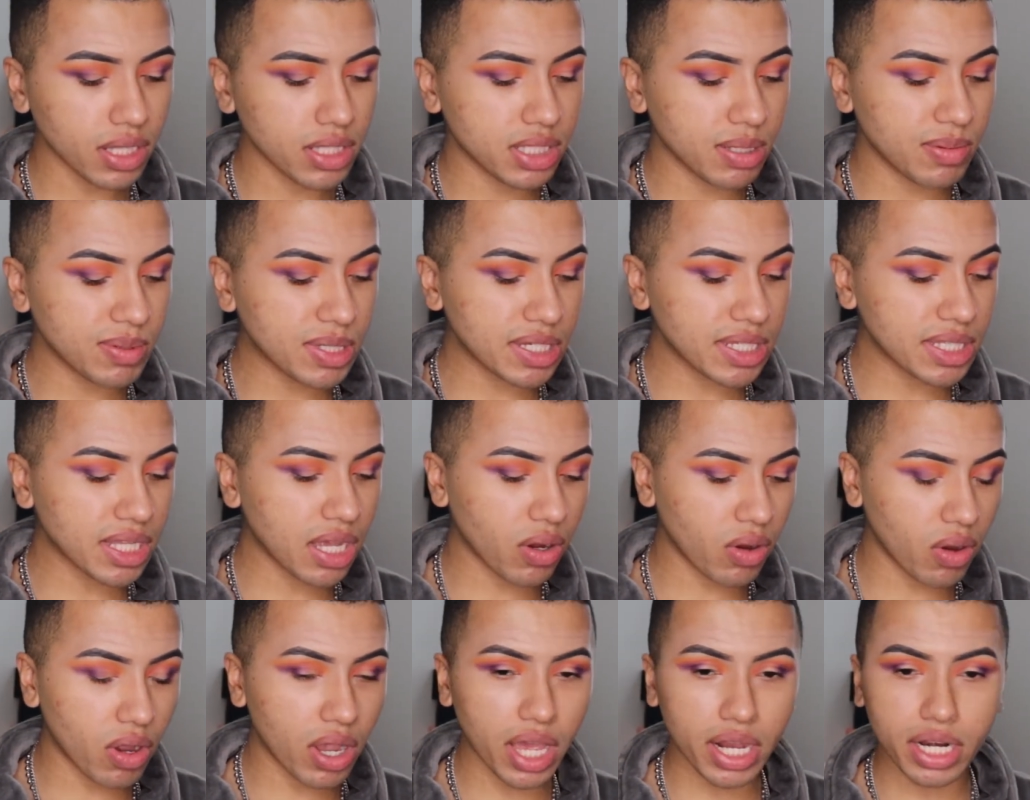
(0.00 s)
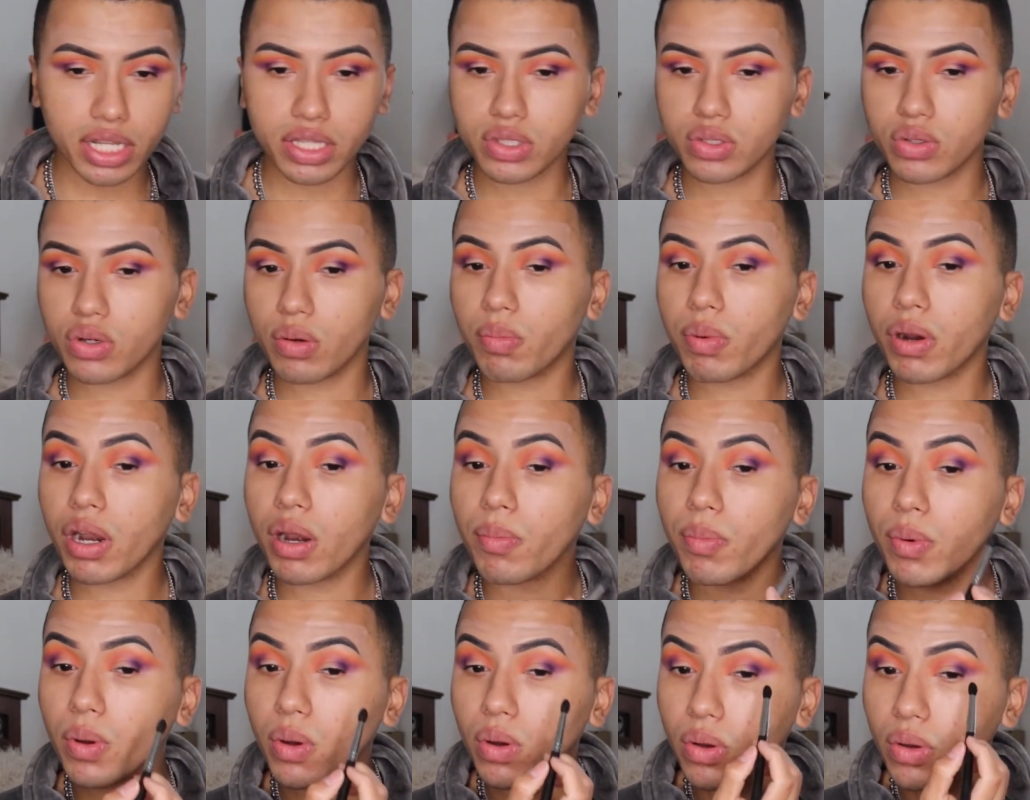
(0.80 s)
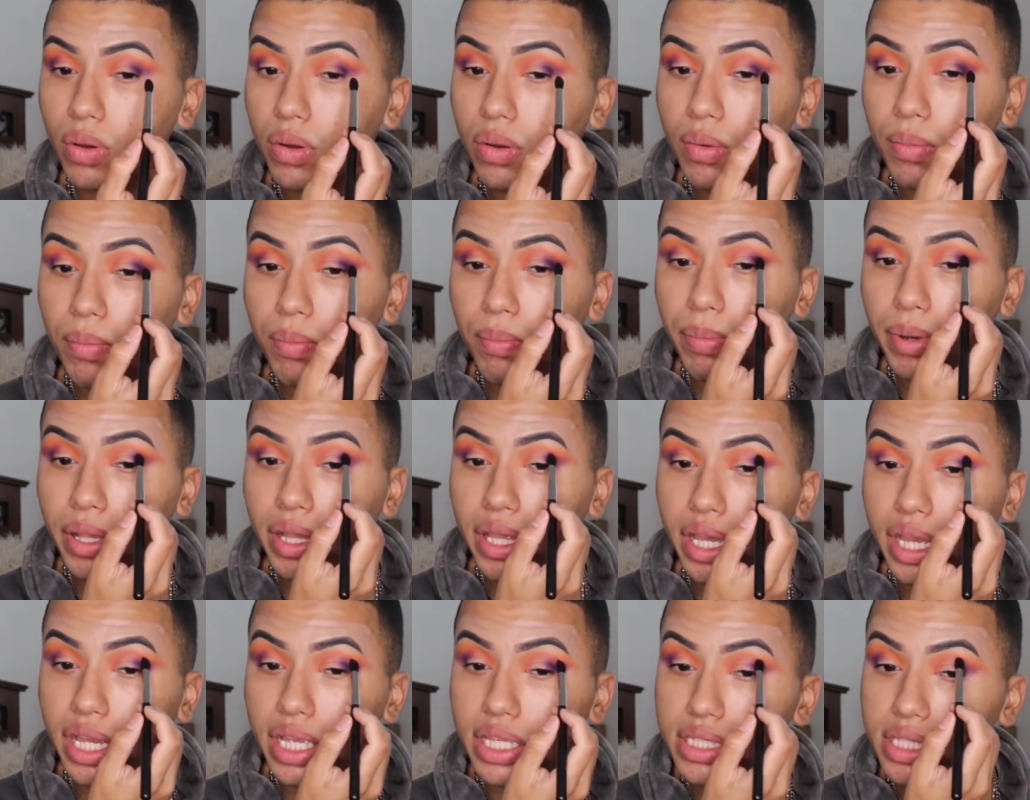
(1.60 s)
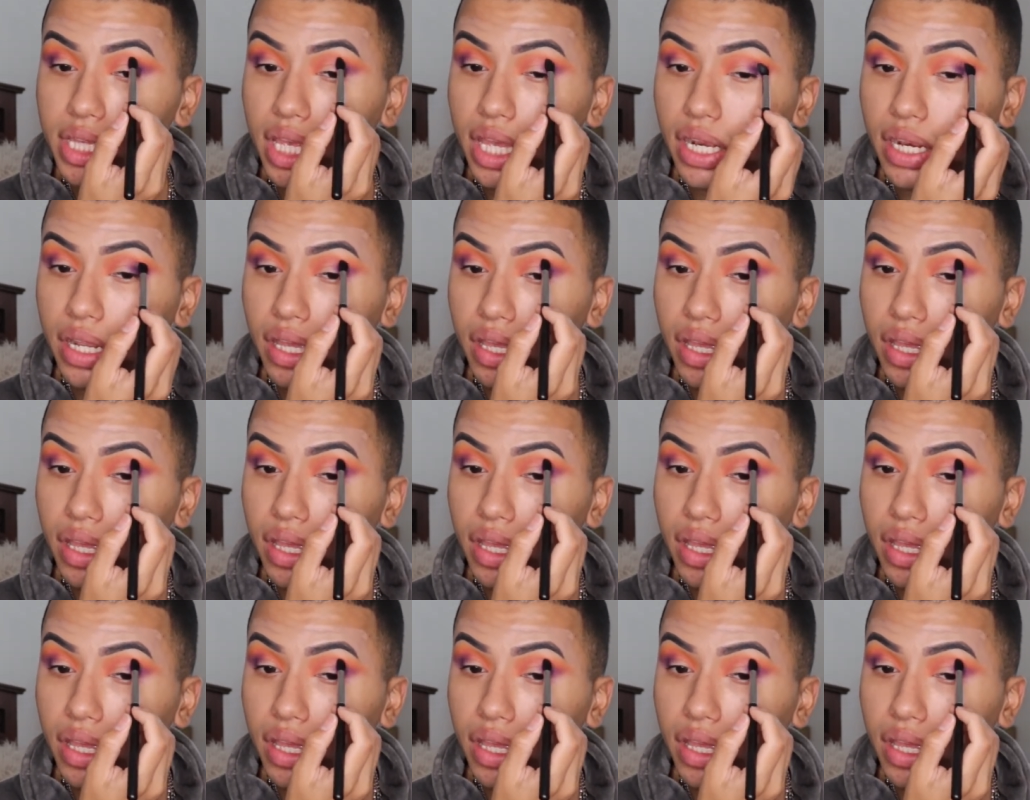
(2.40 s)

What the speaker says: Sometimes I'll go ahead and do a purple, but like I said,